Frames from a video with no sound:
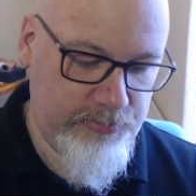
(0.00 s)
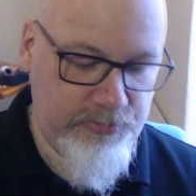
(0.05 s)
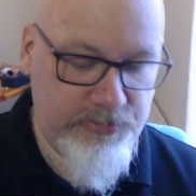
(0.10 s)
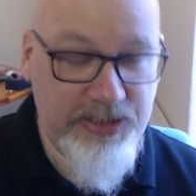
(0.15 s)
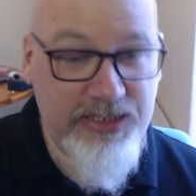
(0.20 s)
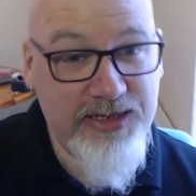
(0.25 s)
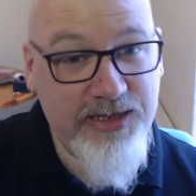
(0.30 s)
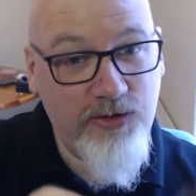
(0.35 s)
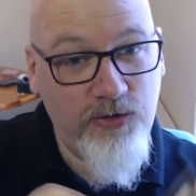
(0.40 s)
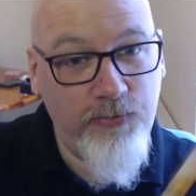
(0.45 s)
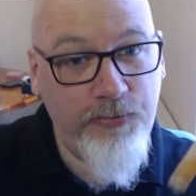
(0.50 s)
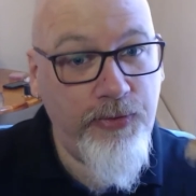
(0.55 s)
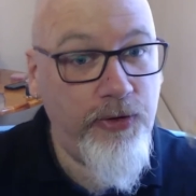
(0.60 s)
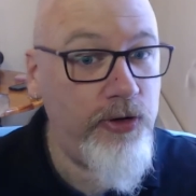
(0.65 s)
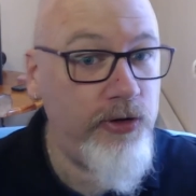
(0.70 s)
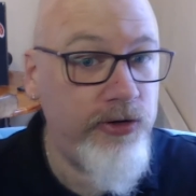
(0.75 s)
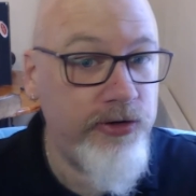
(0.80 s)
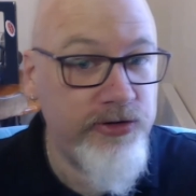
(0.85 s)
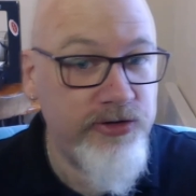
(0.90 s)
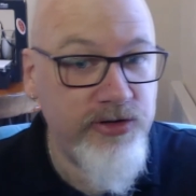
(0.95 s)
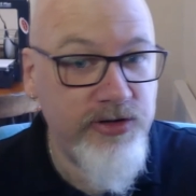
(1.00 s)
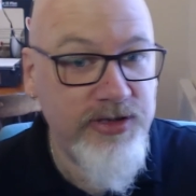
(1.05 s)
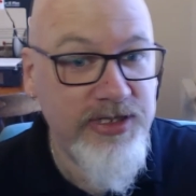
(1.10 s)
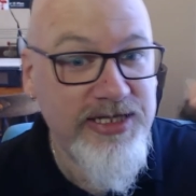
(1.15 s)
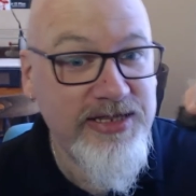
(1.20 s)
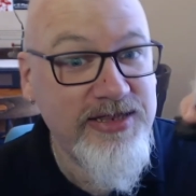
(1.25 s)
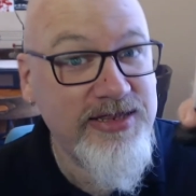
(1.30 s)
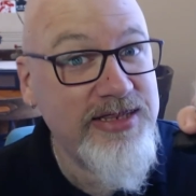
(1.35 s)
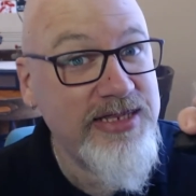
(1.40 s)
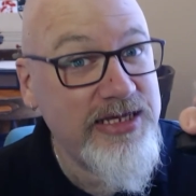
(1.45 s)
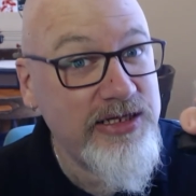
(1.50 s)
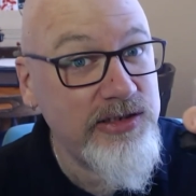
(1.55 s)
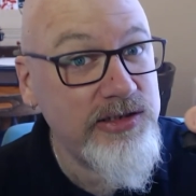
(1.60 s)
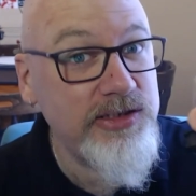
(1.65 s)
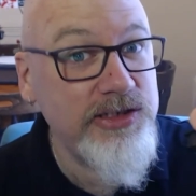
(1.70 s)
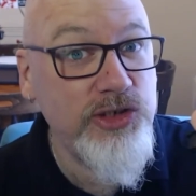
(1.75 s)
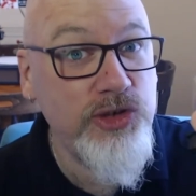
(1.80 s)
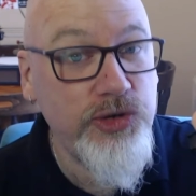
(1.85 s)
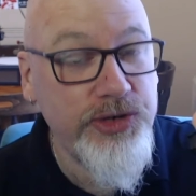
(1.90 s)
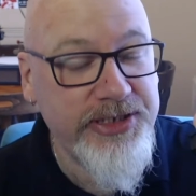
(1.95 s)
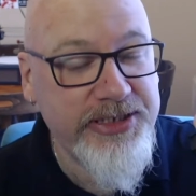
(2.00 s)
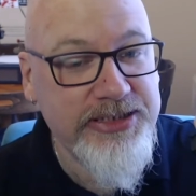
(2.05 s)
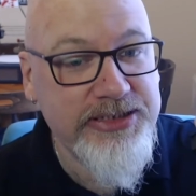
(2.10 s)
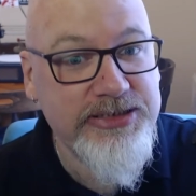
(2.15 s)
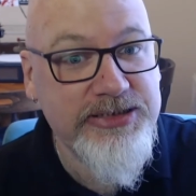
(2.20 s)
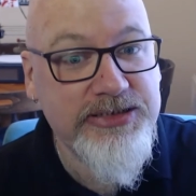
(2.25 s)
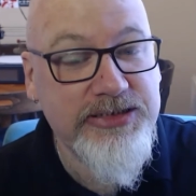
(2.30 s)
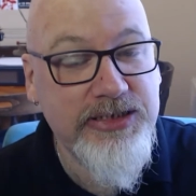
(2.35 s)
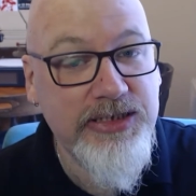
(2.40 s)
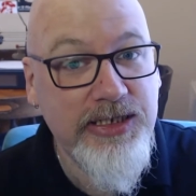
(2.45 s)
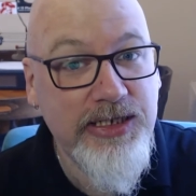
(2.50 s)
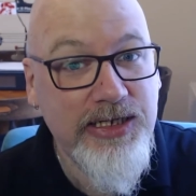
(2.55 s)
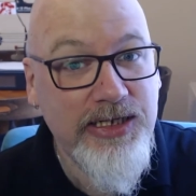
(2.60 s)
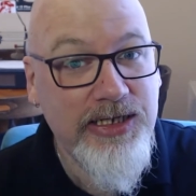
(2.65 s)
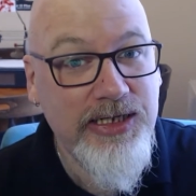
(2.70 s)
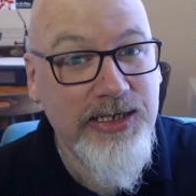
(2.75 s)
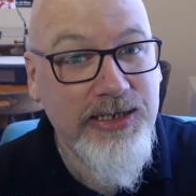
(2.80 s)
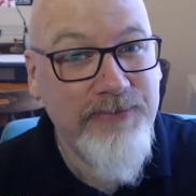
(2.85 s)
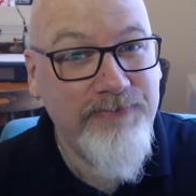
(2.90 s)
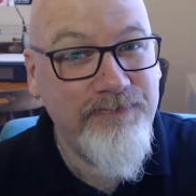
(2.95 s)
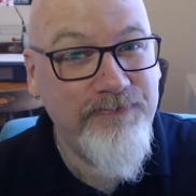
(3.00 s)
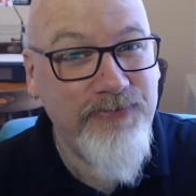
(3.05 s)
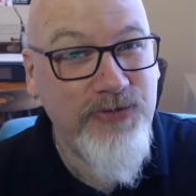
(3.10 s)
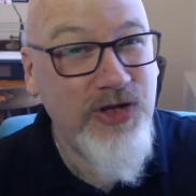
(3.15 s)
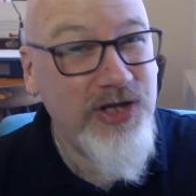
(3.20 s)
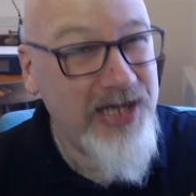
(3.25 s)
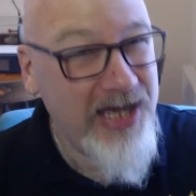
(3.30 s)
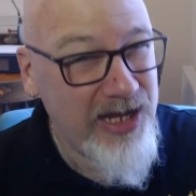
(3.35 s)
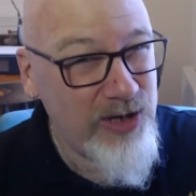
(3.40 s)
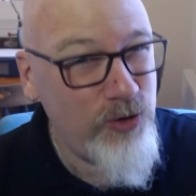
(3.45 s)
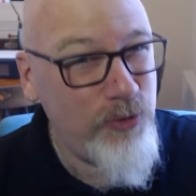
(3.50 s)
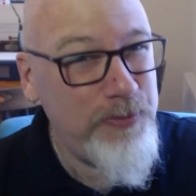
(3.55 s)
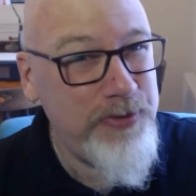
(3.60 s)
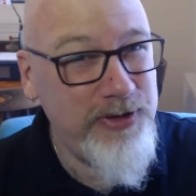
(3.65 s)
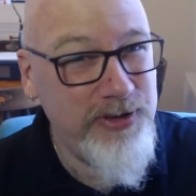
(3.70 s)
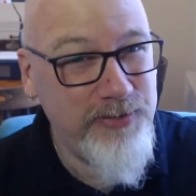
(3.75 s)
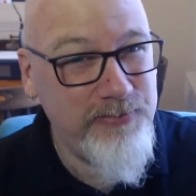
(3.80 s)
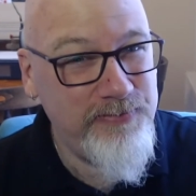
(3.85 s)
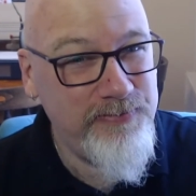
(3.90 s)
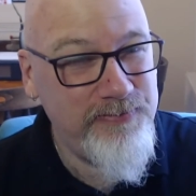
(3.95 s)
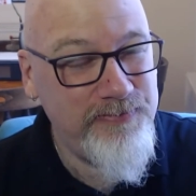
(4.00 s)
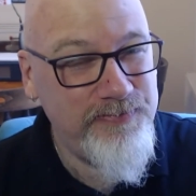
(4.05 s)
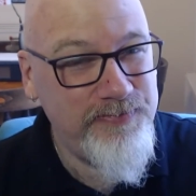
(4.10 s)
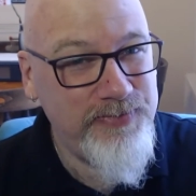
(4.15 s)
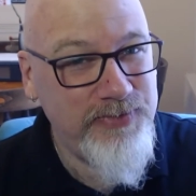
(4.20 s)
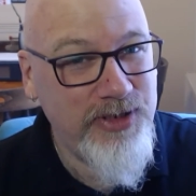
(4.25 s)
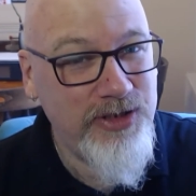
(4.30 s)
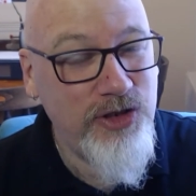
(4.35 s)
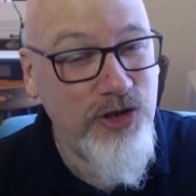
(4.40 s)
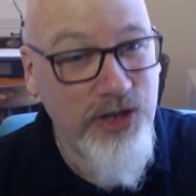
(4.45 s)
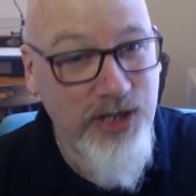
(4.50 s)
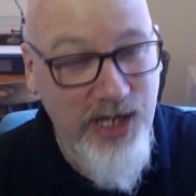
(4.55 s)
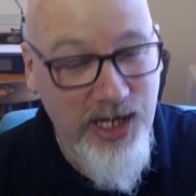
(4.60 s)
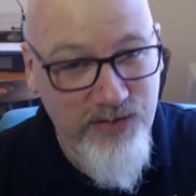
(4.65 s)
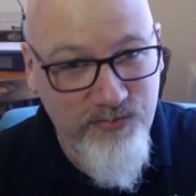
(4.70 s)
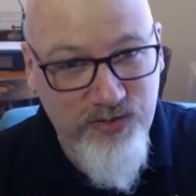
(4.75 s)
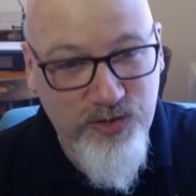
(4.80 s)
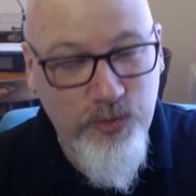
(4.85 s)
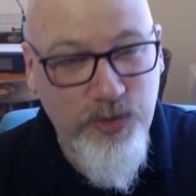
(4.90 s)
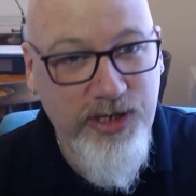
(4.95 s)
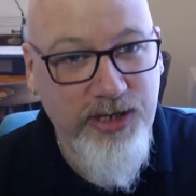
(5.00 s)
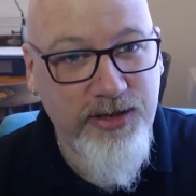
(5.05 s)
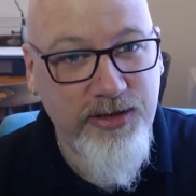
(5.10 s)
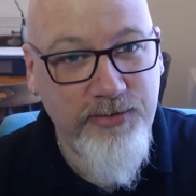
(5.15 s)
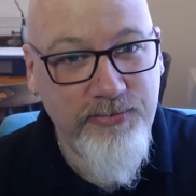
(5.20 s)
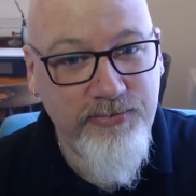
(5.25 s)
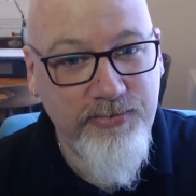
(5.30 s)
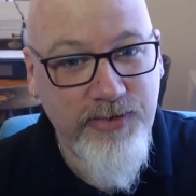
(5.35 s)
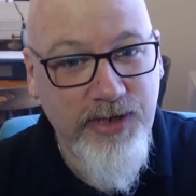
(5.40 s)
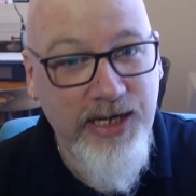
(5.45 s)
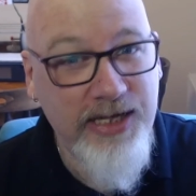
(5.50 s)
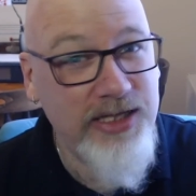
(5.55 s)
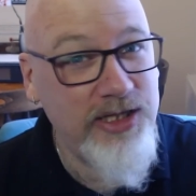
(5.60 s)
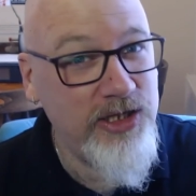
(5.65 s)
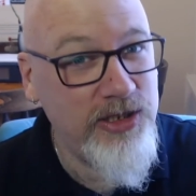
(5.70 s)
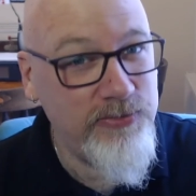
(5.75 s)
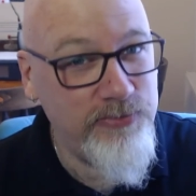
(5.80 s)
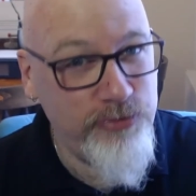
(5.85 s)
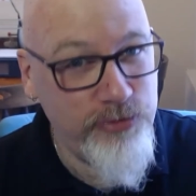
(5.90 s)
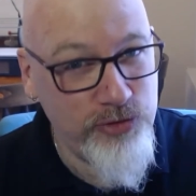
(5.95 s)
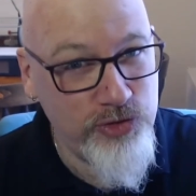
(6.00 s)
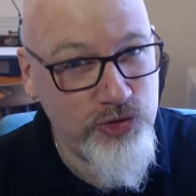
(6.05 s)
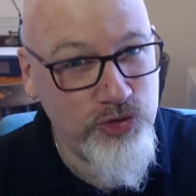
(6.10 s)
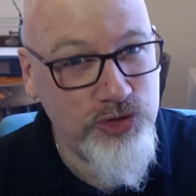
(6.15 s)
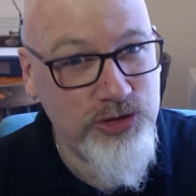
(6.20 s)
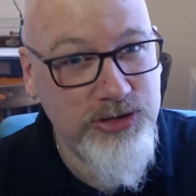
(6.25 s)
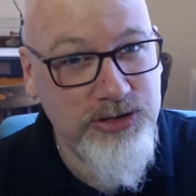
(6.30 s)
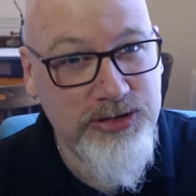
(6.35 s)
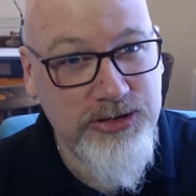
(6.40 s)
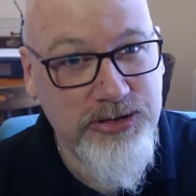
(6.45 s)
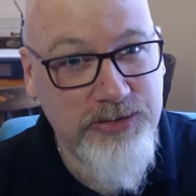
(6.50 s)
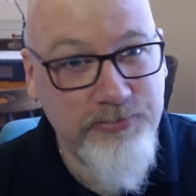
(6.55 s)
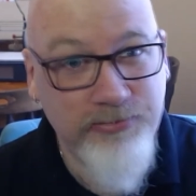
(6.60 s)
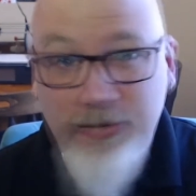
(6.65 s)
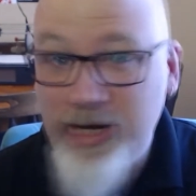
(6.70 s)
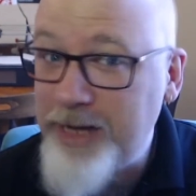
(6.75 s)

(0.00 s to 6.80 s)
these little pods, these sealed units, you can open them, you can re-wick them, and you can put juice into them.